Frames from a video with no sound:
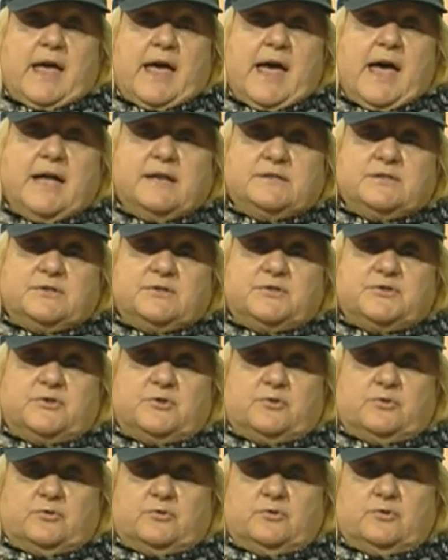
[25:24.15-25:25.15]

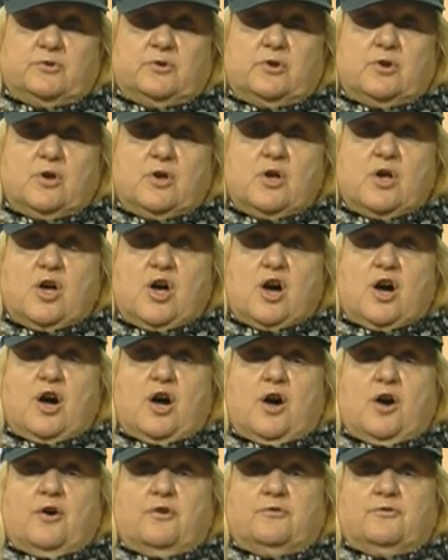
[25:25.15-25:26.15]
attitude
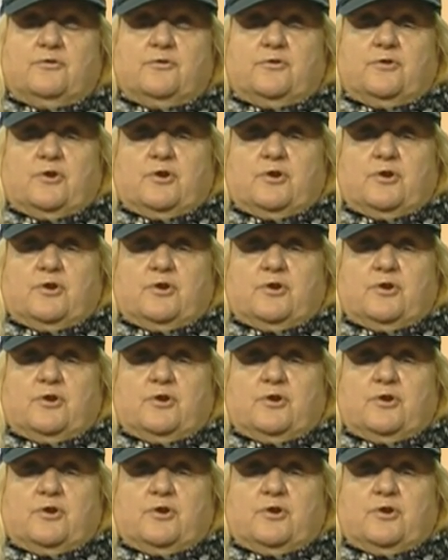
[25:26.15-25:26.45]
of